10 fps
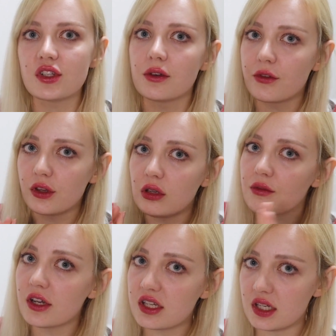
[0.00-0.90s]
So for the
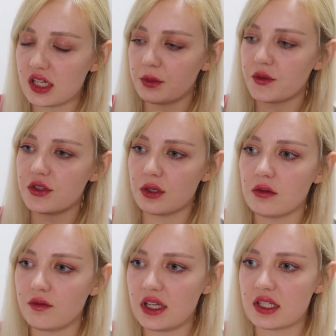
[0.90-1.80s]
university type of
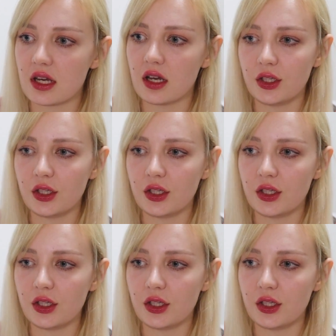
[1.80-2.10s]
student visa,